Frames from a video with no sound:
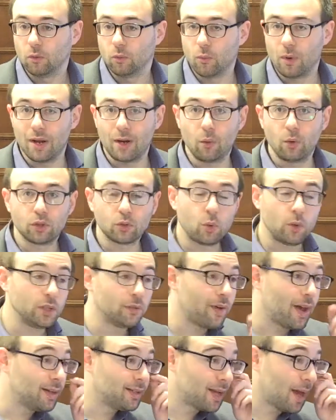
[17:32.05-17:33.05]
Well, it was always
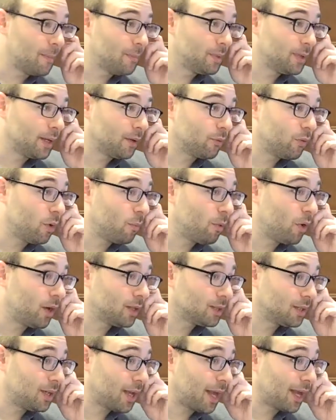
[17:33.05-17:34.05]
very tempting for a
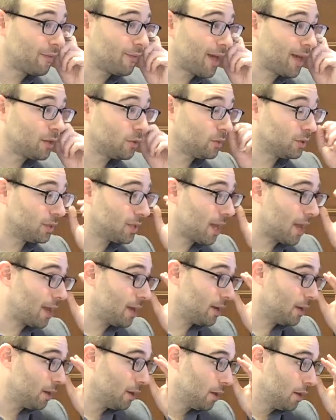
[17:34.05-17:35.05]
person like that to
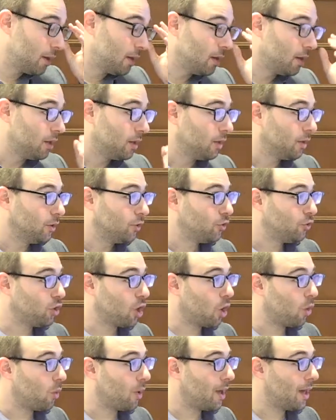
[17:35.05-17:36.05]
say, you
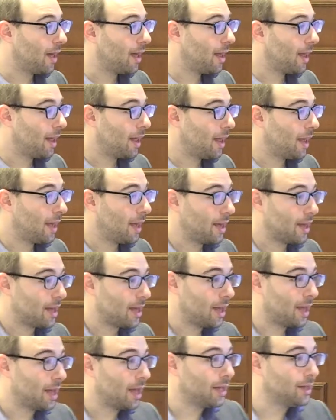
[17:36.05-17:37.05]
know,
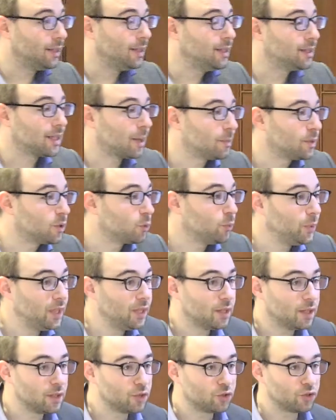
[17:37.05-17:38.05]
at least I'm
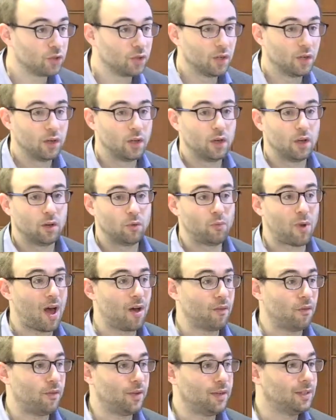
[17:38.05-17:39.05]
Swedish
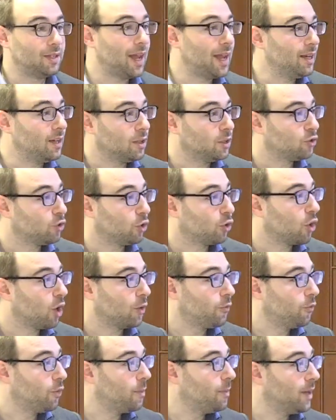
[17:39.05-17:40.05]
rather than Danish or,
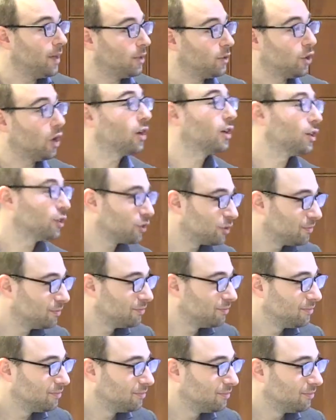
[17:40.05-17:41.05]
God forbid, Turkish,
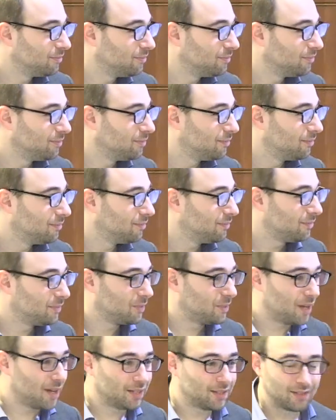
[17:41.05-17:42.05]

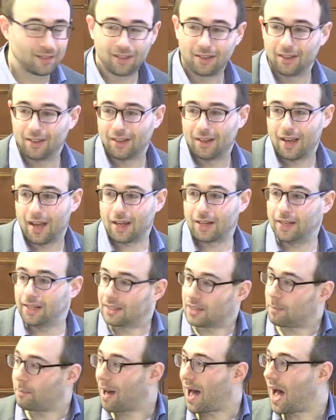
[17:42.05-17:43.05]
right? At
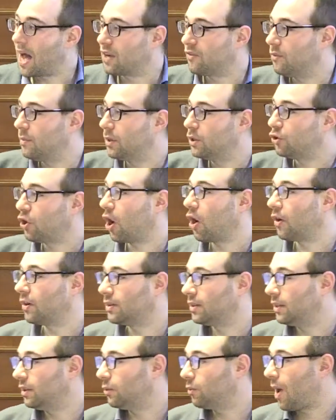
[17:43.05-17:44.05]
least I'm part of a
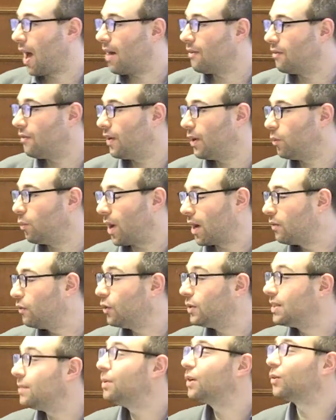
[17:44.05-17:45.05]
majority rather than one of
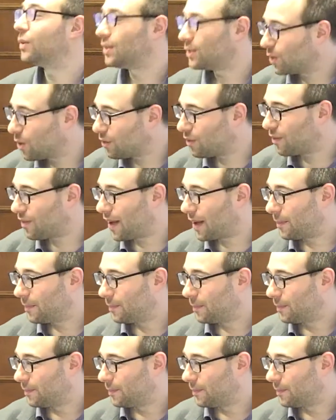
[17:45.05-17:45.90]
those immigrants over there.